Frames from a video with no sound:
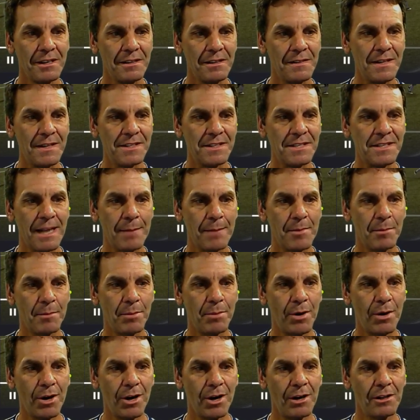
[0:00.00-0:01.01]
This time the
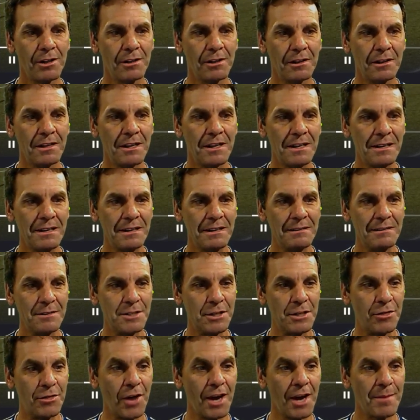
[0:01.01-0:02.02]
ball,
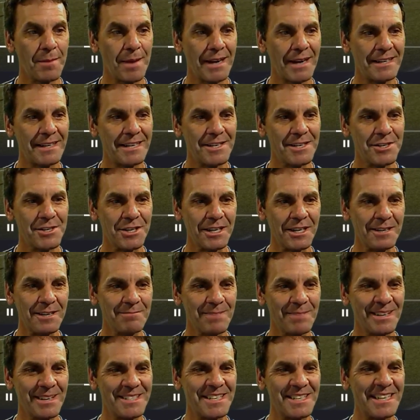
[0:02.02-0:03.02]
she thought about it, didn't she?
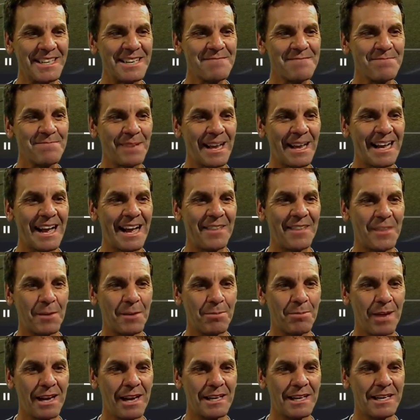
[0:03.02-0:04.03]
But she didn't play out there
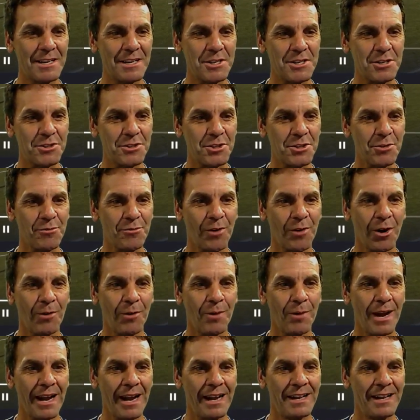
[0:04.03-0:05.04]
probably because she's too far
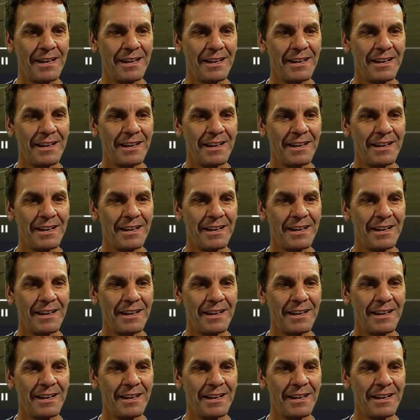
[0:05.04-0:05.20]
away.